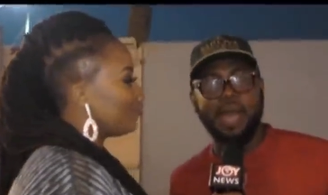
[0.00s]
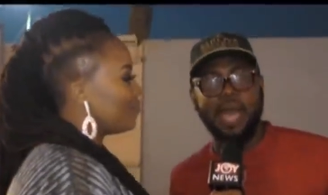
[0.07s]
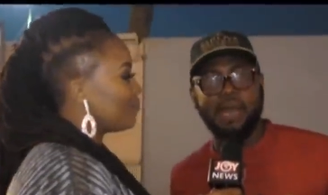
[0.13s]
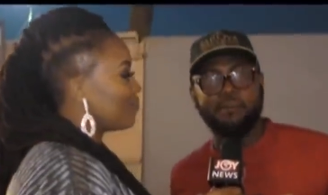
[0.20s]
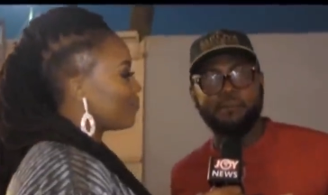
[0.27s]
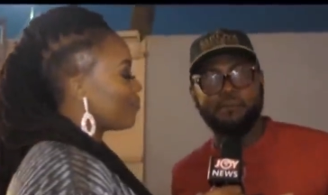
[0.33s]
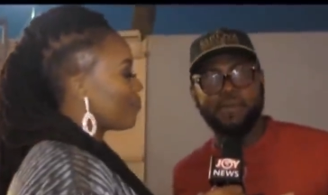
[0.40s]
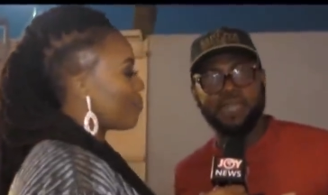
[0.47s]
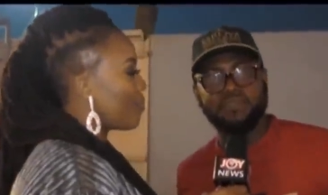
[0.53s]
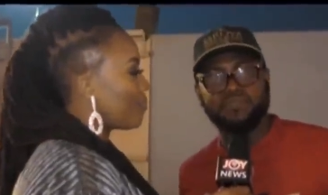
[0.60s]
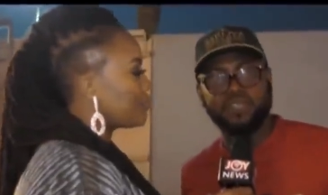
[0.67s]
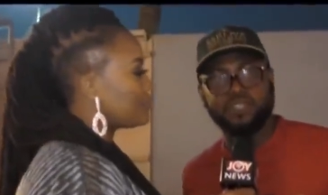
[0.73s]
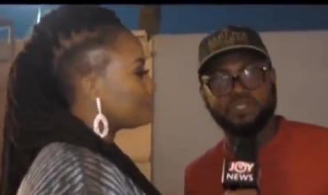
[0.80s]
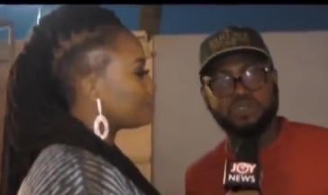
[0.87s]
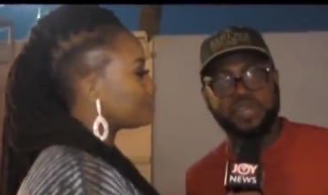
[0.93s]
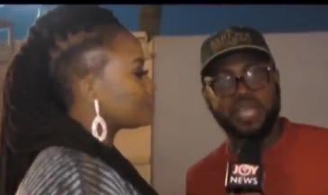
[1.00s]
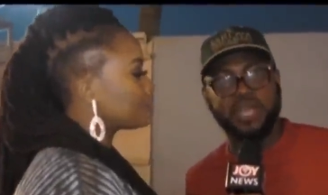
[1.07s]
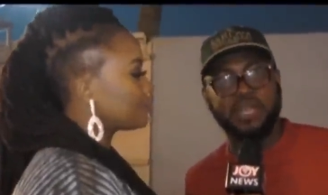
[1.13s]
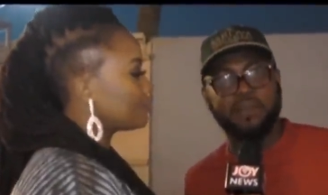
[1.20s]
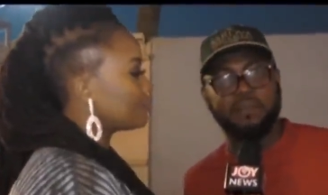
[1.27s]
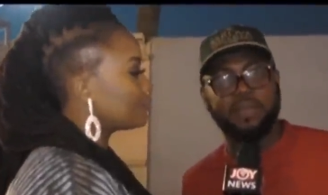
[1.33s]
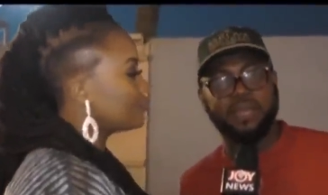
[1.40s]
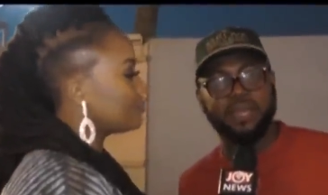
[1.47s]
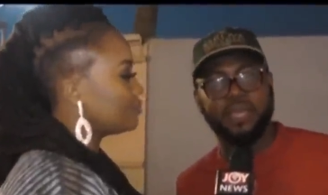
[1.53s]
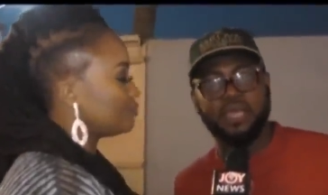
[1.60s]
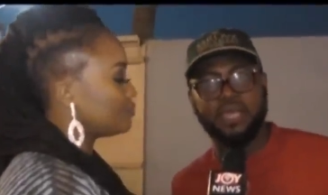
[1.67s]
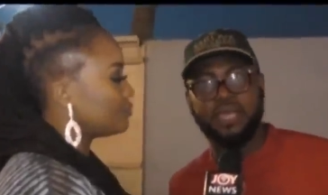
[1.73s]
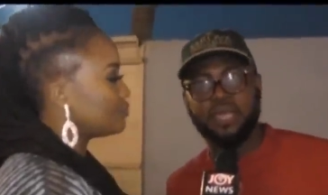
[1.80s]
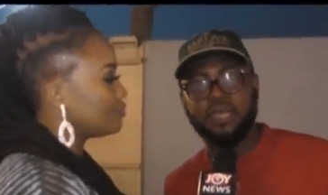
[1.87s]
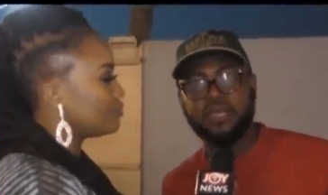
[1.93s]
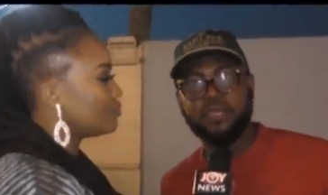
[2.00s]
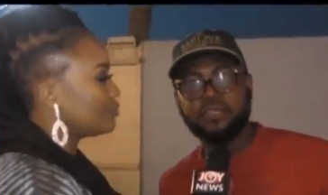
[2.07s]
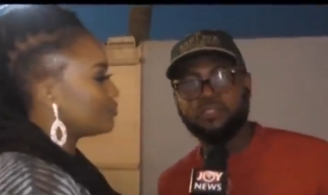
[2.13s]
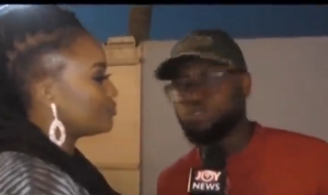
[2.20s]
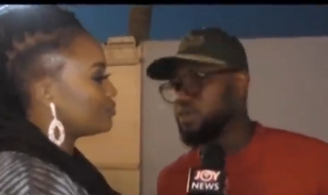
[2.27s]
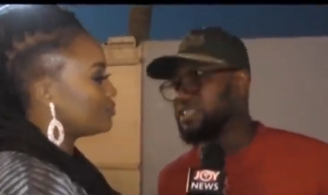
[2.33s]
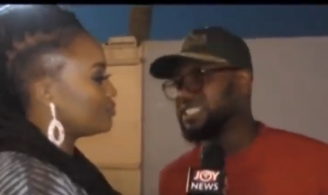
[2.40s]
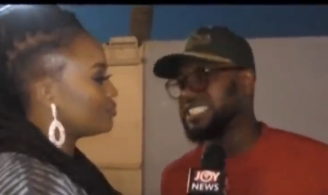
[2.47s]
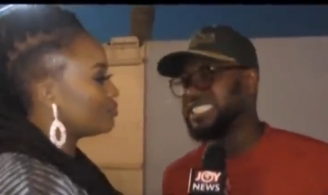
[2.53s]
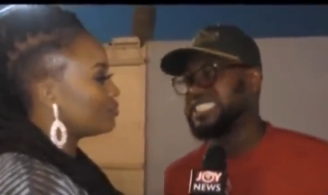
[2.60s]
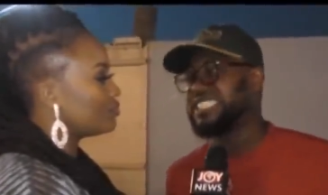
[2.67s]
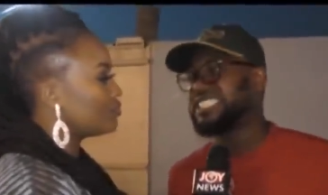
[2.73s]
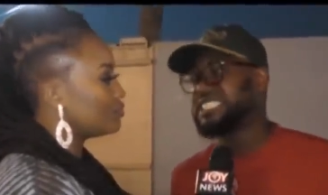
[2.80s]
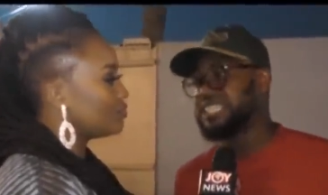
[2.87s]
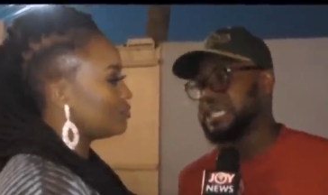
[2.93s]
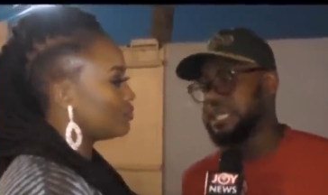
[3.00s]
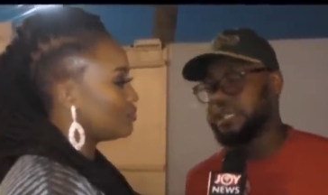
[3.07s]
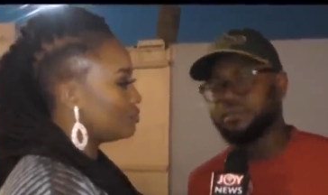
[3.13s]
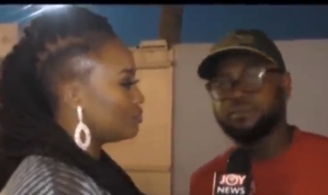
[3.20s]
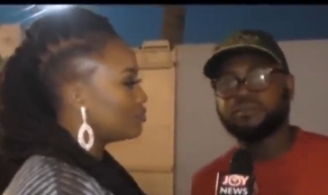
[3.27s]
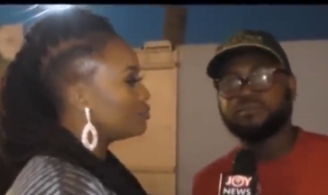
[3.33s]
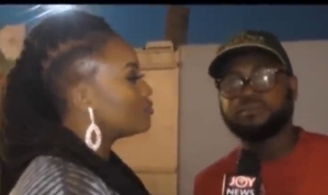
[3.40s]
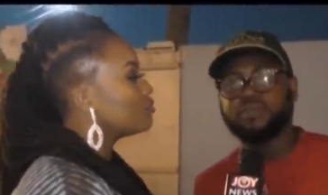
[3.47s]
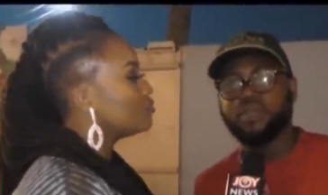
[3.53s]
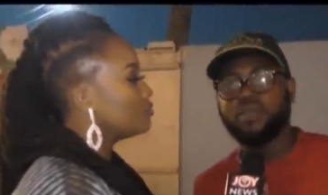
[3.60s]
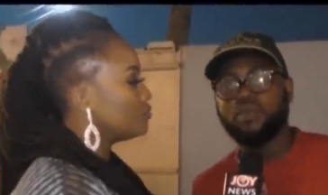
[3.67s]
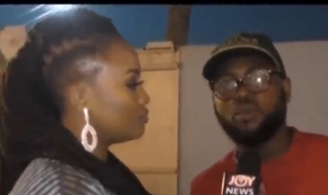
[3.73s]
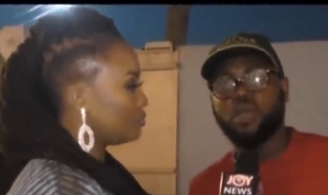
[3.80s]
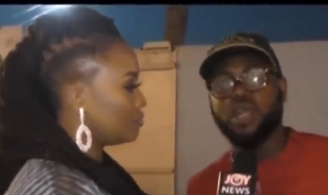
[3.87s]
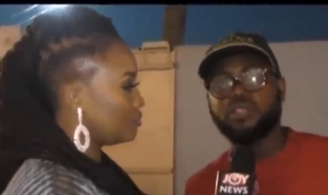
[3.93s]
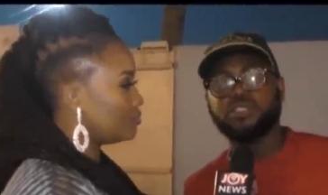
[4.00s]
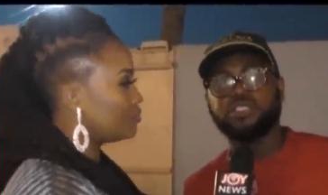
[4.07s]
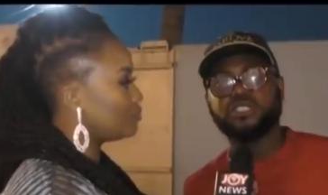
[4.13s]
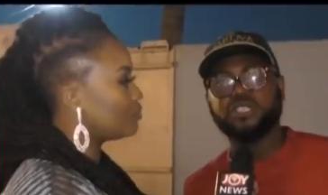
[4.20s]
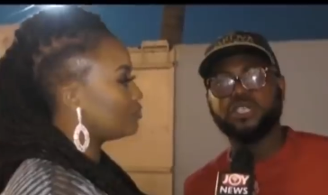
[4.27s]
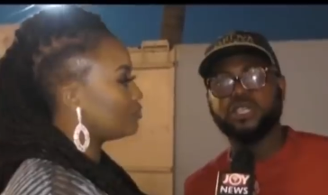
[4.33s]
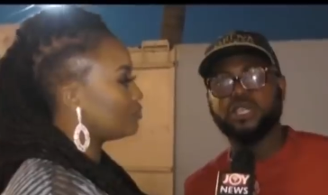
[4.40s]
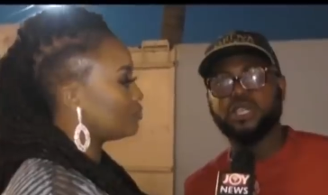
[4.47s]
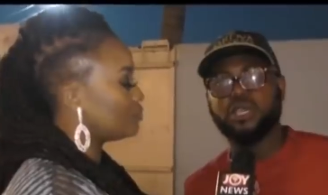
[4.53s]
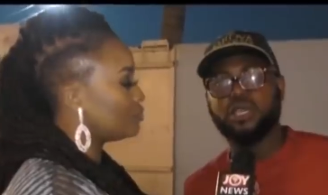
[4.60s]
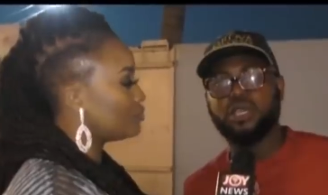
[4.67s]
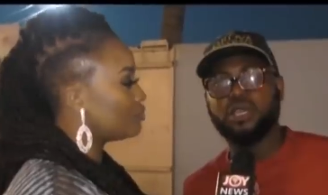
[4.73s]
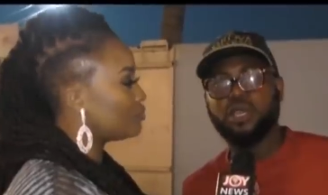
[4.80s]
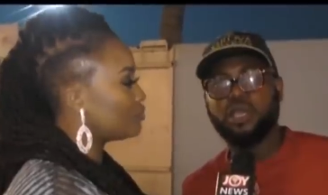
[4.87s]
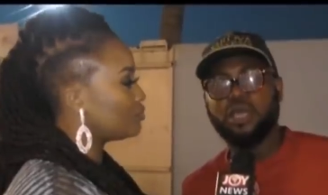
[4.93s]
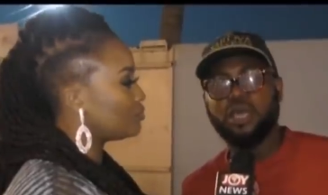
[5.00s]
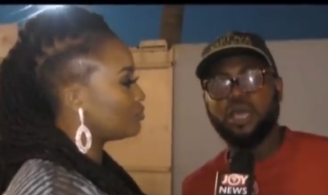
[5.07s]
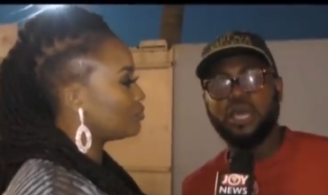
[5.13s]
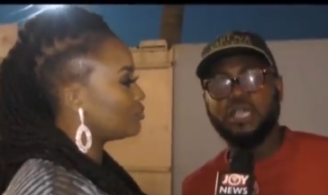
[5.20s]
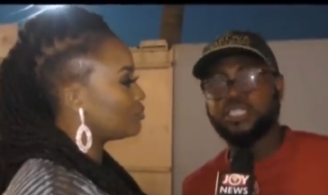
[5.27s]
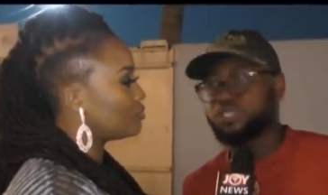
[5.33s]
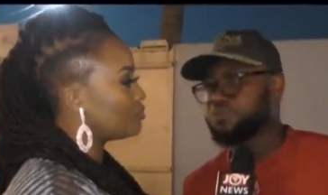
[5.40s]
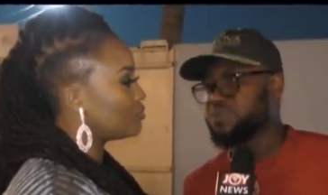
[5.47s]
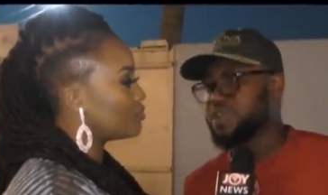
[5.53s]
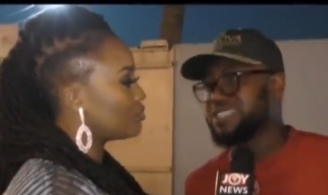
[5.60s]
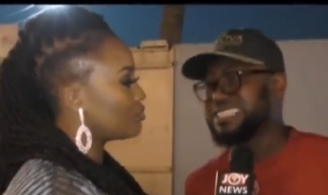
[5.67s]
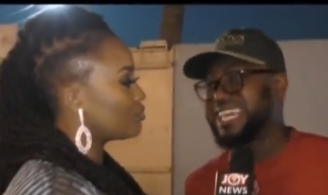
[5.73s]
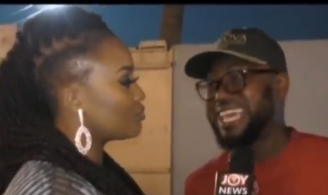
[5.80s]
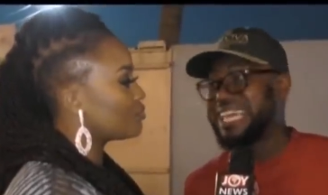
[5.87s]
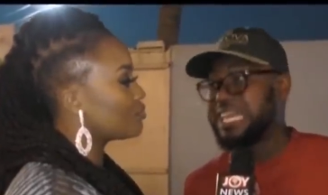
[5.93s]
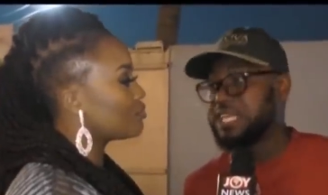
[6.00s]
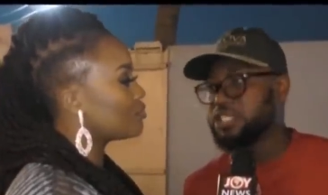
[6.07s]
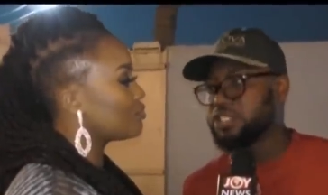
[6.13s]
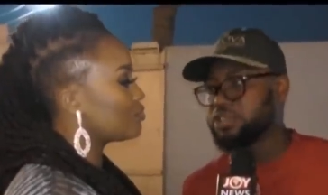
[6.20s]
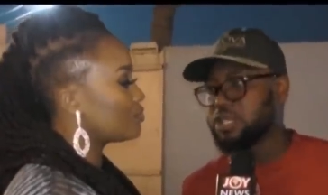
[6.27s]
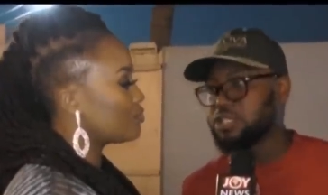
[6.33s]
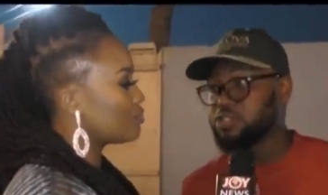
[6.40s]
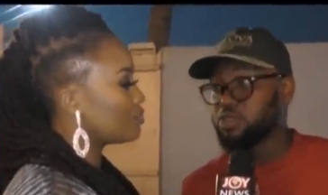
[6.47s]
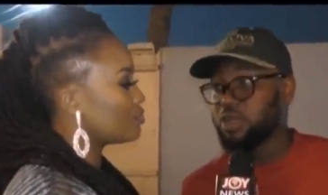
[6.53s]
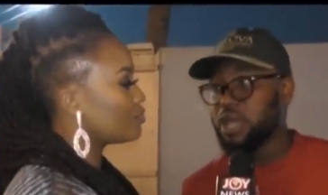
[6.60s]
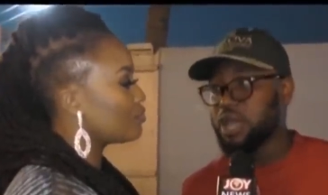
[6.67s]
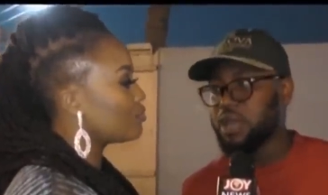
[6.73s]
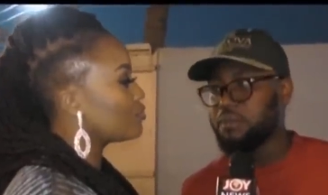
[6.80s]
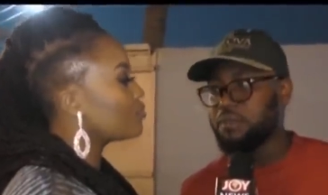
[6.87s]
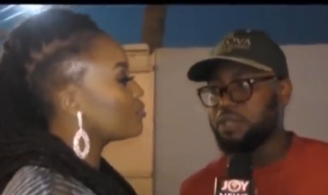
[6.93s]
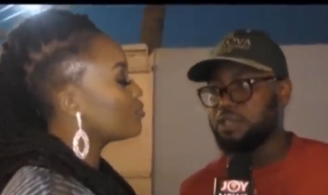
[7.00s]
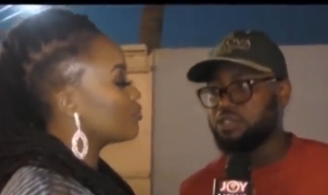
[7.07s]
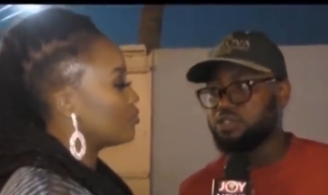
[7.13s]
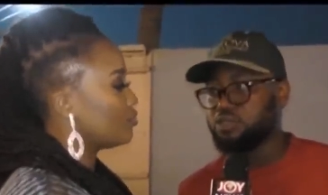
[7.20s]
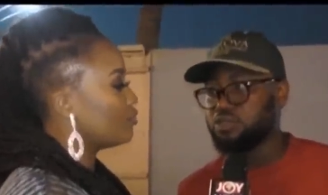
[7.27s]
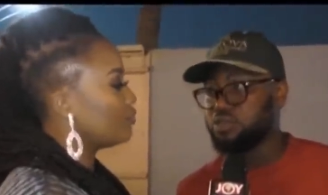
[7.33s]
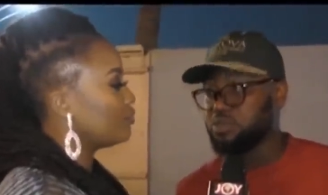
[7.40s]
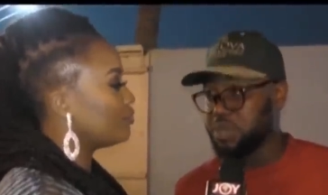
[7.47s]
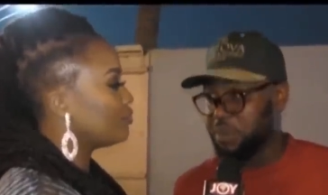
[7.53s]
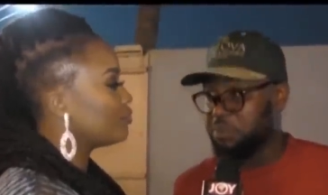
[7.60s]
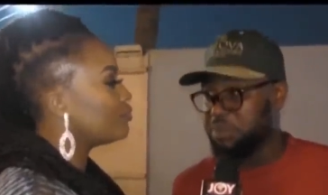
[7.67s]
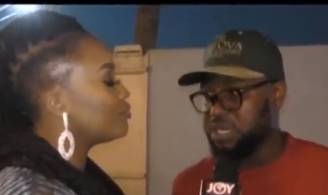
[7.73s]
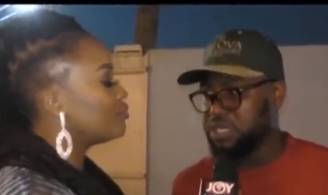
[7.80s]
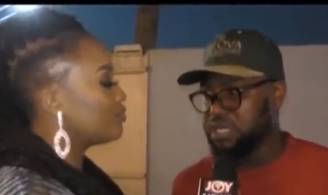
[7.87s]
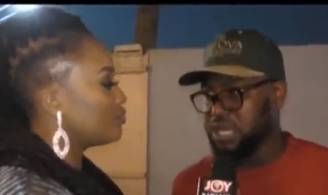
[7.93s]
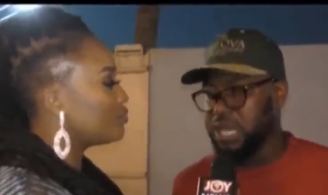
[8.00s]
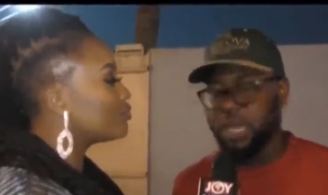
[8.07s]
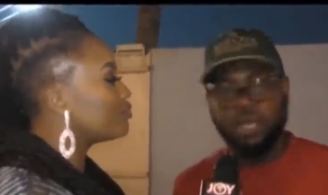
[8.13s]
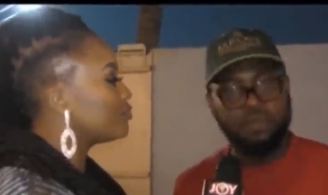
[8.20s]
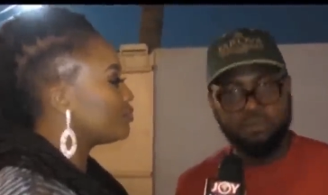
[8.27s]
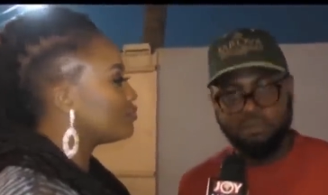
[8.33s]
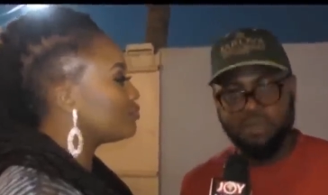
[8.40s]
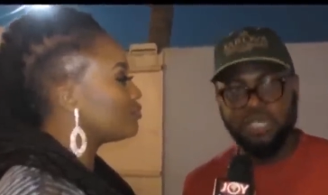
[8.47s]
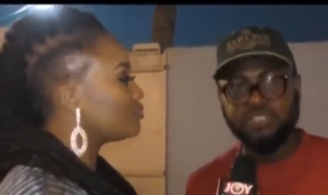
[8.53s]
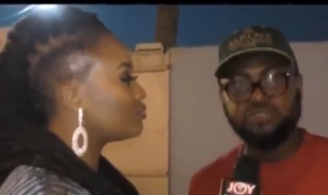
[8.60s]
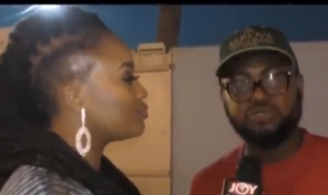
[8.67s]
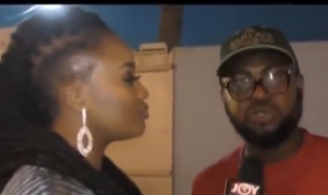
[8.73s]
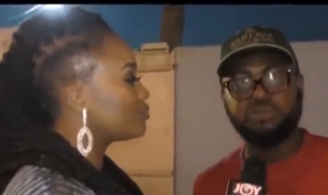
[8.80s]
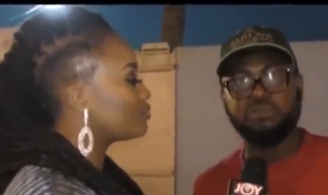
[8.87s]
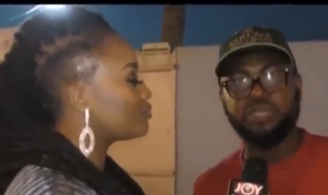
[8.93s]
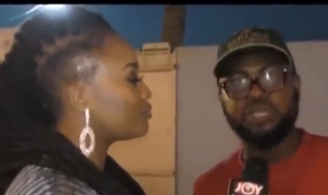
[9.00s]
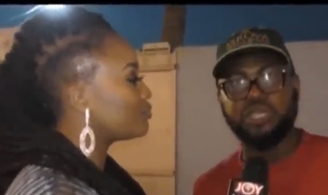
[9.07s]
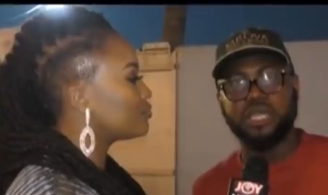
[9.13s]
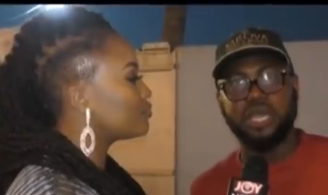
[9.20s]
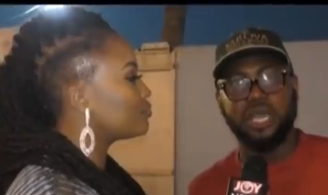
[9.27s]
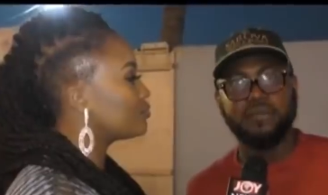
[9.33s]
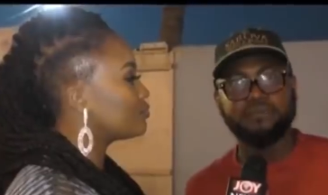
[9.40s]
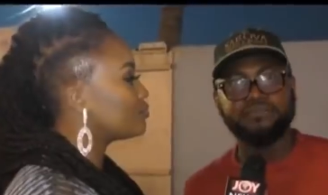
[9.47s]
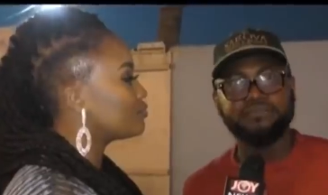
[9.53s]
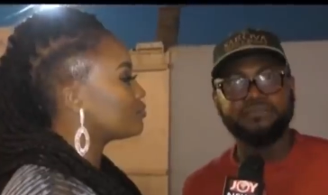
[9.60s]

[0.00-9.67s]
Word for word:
Speaker 1: I met Victoria in uh, 2016 when she expressed her interest to come into the media, mainstream media.